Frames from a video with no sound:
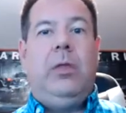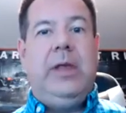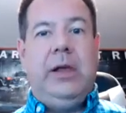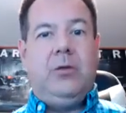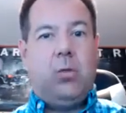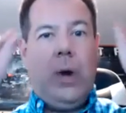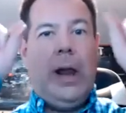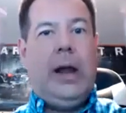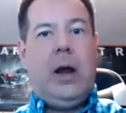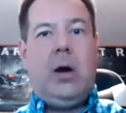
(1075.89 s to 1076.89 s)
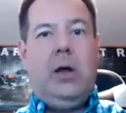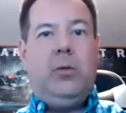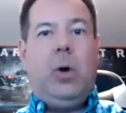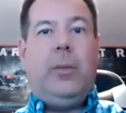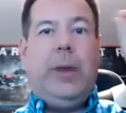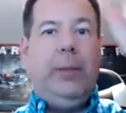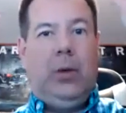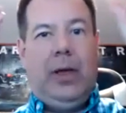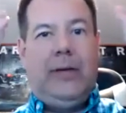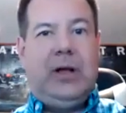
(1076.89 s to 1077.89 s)
these red areas where
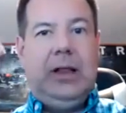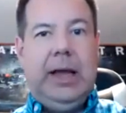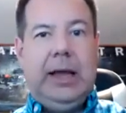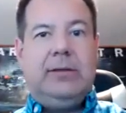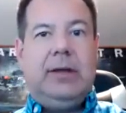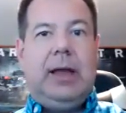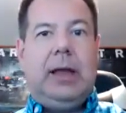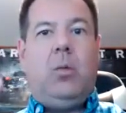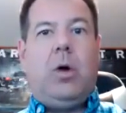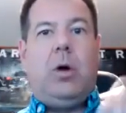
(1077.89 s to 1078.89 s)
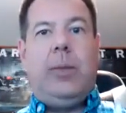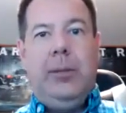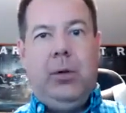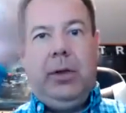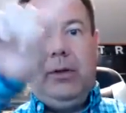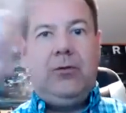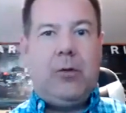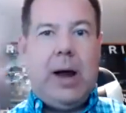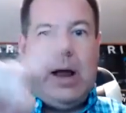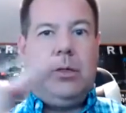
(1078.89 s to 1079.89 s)
people have clicked and where people have
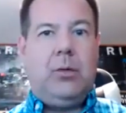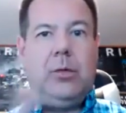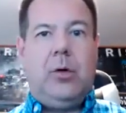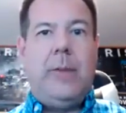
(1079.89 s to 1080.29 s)
dragged through their